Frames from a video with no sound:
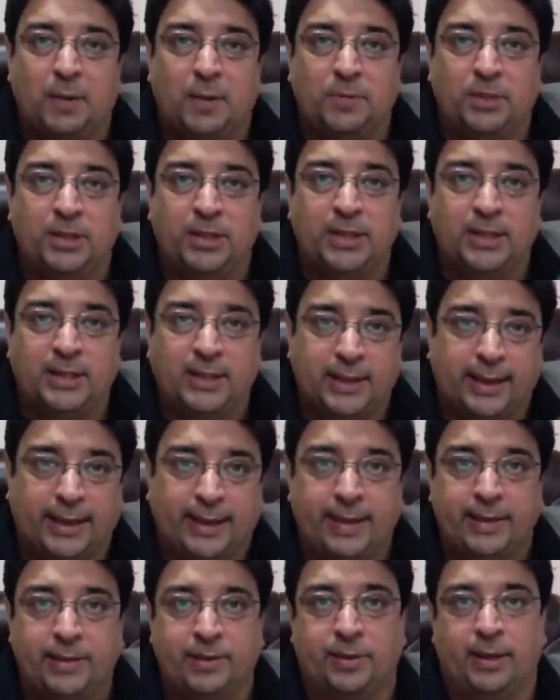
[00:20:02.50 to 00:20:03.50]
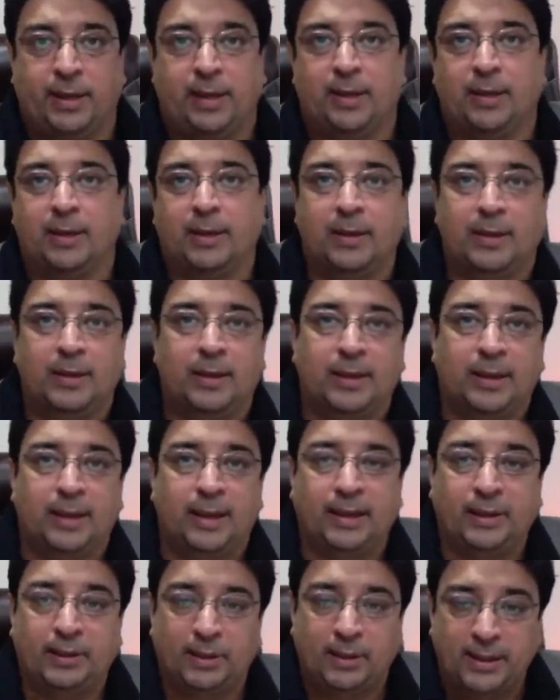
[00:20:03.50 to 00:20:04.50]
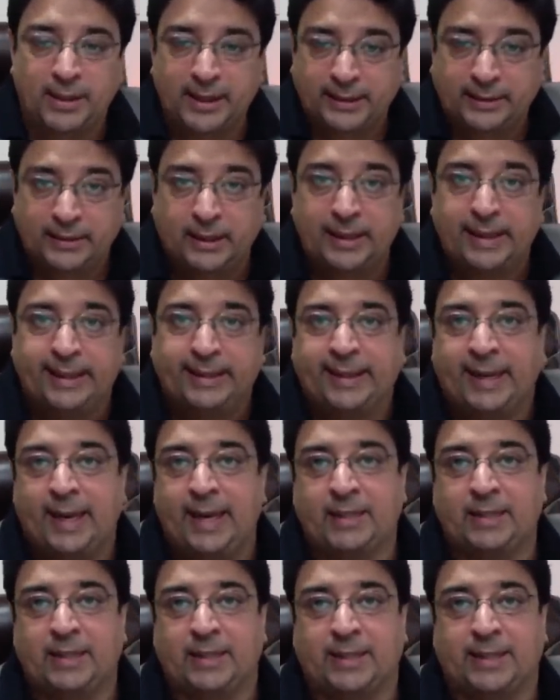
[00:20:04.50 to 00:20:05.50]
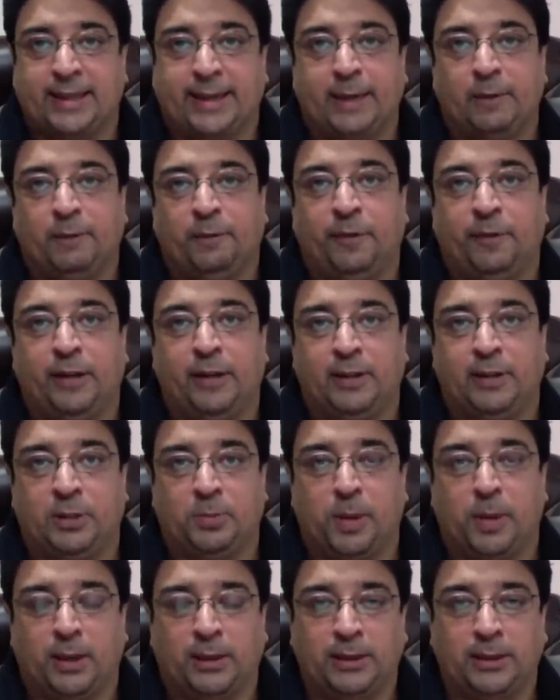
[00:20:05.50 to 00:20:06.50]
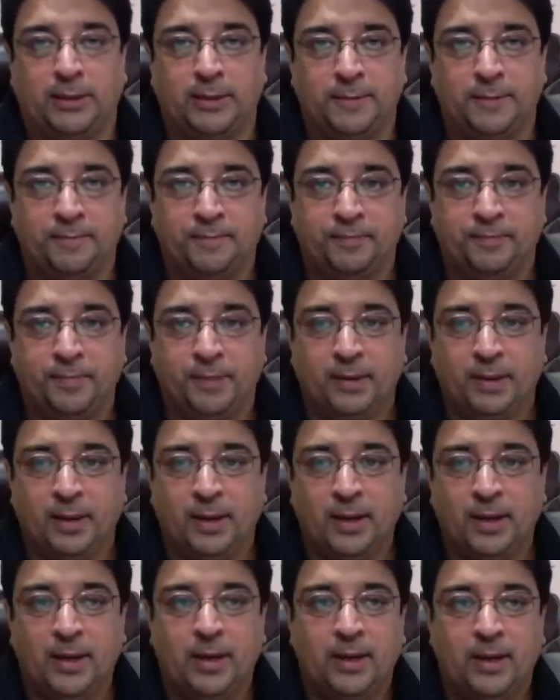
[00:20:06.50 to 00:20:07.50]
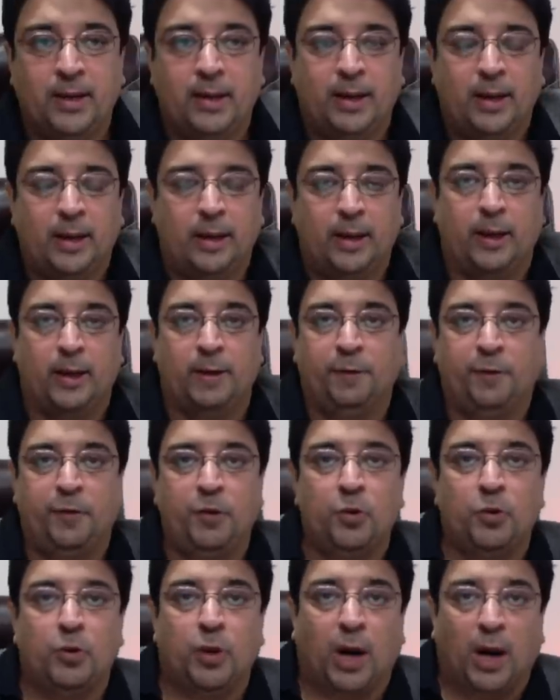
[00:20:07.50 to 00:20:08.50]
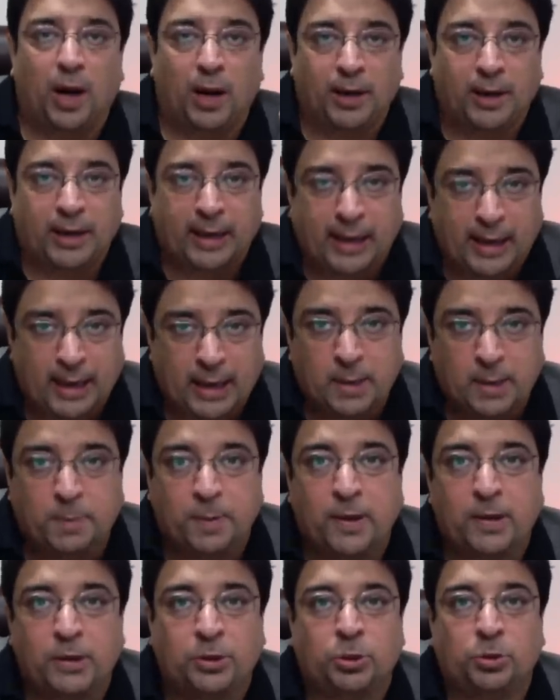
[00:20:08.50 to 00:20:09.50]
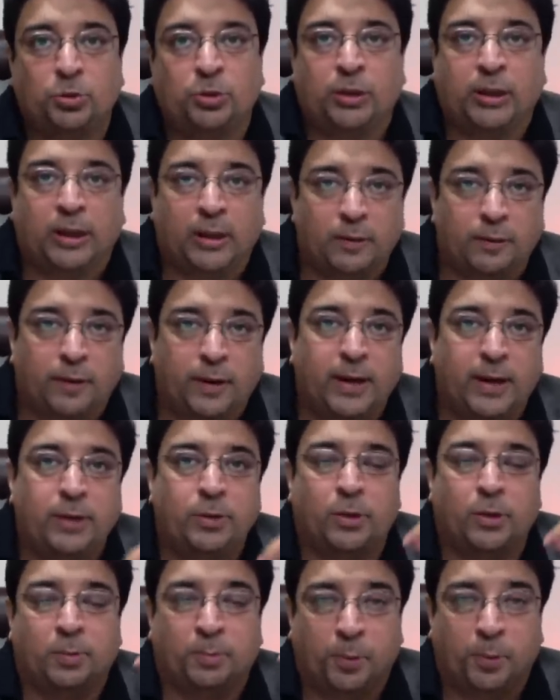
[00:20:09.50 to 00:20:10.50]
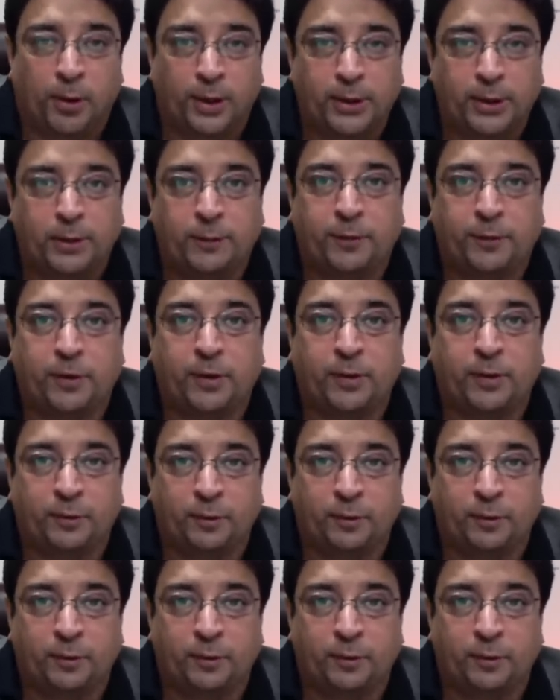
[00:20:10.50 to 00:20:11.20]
comes in secondary. It literally takes a second fiddle spot. If you are able to convey your point of